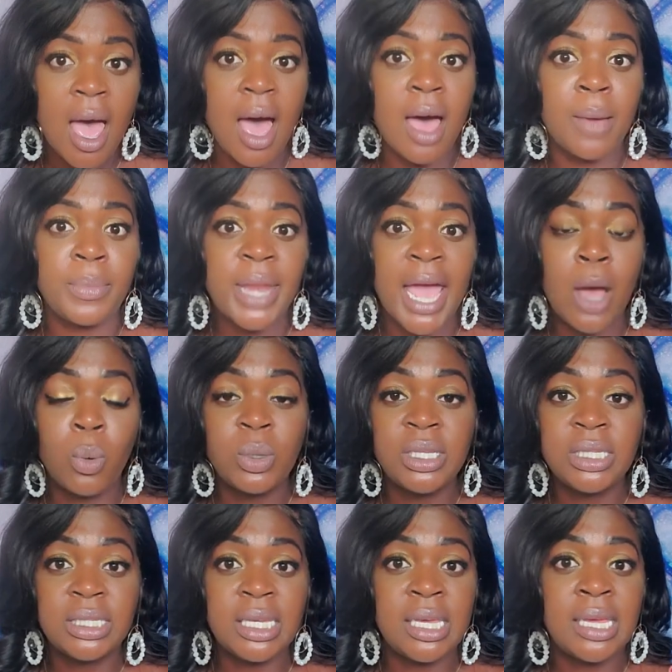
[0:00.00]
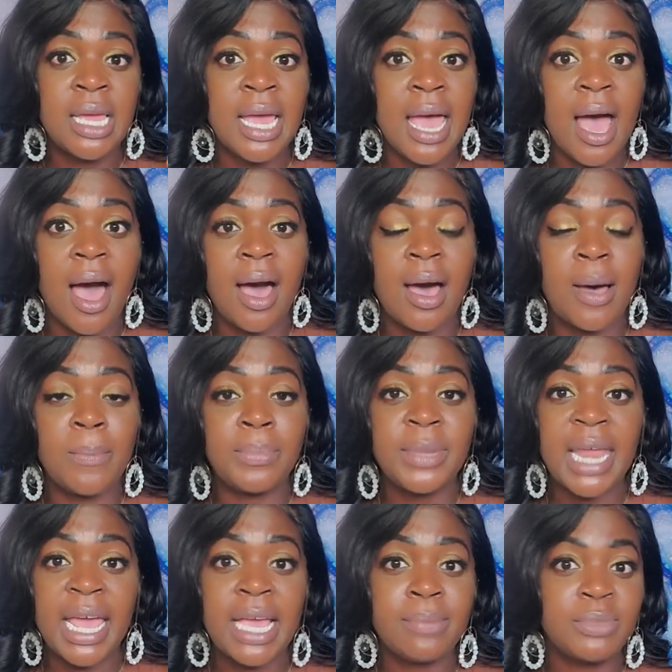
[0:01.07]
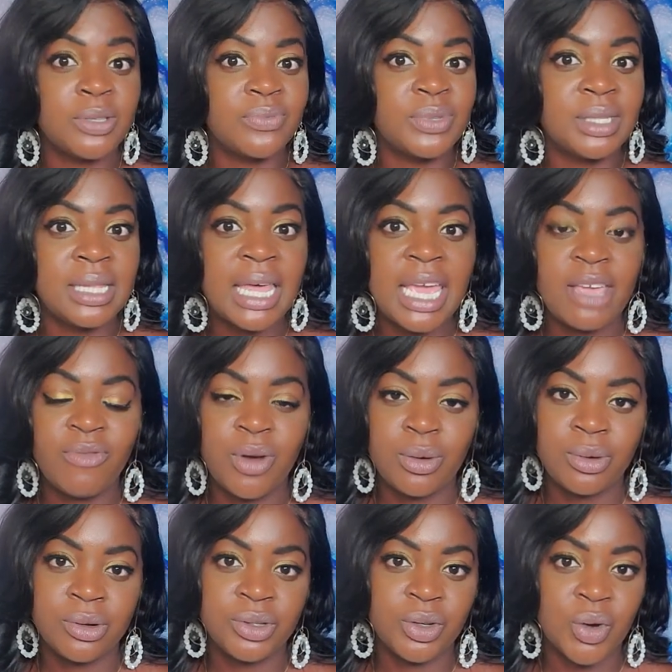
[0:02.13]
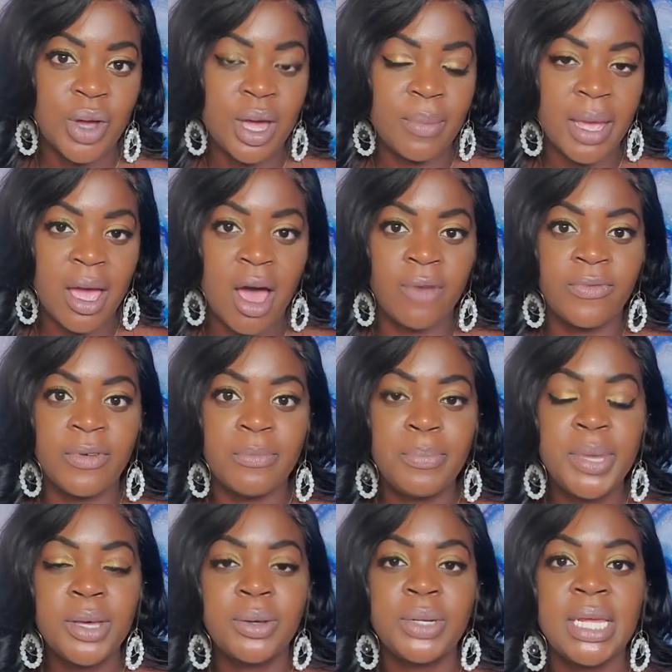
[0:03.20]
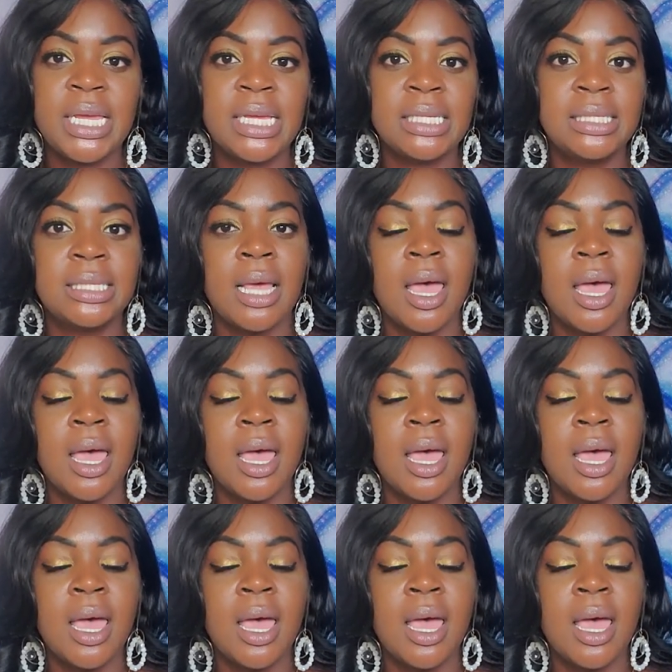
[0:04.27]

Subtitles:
Now we see names of slave owners are coming off of buildings.